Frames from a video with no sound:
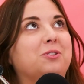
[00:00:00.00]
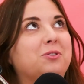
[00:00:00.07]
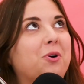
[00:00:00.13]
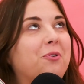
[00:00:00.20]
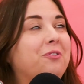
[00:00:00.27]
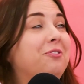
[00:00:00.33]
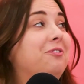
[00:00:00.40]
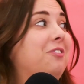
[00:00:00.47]

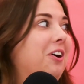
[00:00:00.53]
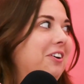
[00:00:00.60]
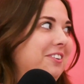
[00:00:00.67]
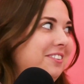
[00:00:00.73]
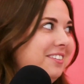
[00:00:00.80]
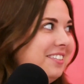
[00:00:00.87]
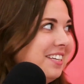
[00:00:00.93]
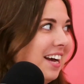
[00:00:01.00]
so
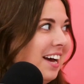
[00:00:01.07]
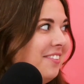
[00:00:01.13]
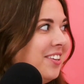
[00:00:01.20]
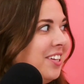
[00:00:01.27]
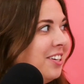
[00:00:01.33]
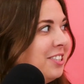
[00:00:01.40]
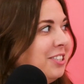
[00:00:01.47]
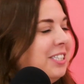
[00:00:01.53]
fun to have
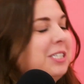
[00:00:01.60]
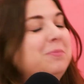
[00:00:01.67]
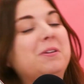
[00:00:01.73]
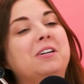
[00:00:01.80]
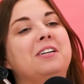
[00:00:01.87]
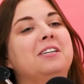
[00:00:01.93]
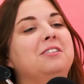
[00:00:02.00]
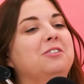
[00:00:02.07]
a luxury
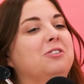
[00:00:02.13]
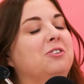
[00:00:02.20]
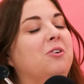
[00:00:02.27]
experience.